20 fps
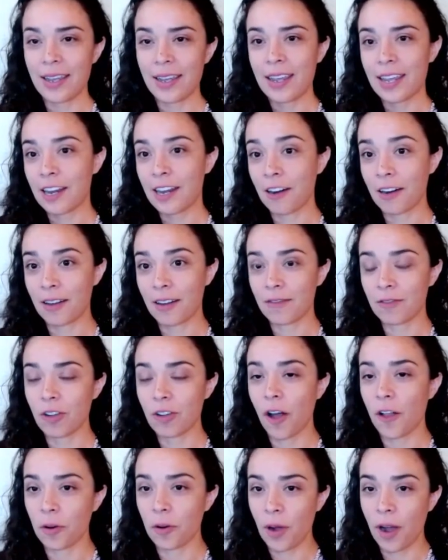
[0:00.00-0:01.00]
Here in
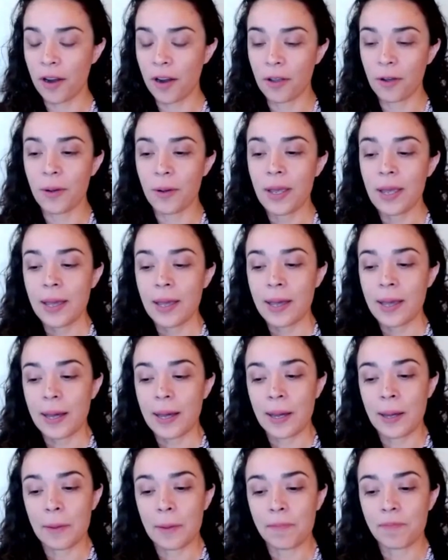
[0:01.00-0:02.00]
Colorado,
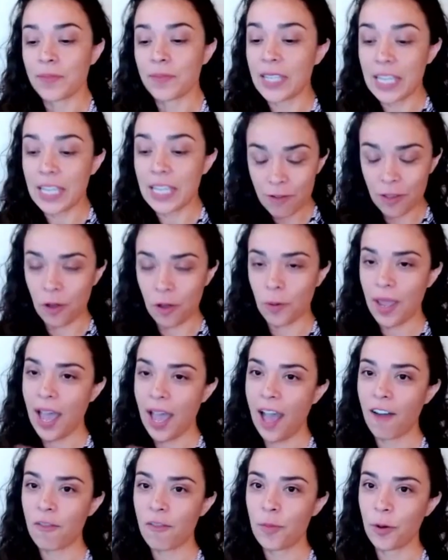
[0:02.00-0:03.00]
even though we
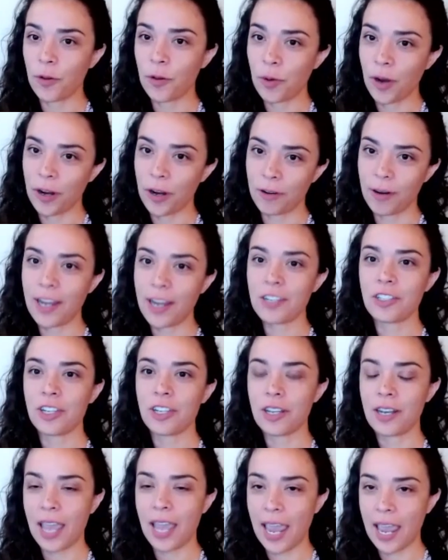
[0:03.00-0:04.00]
have both
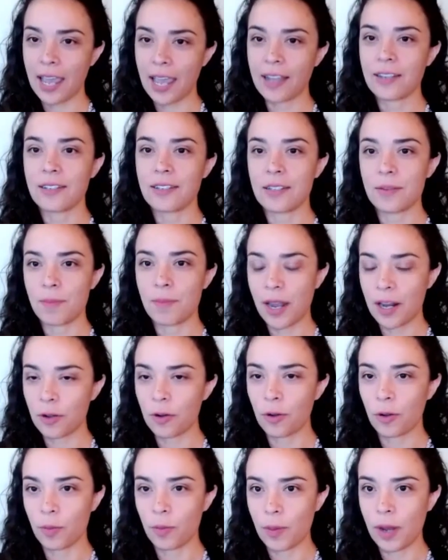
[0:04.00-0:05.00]
recreation and
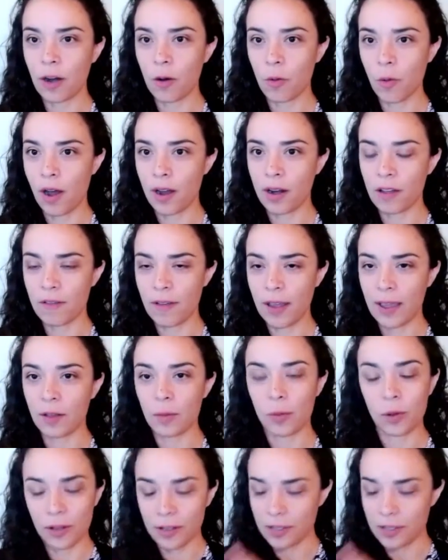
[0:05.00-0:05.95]
medical marijuana available,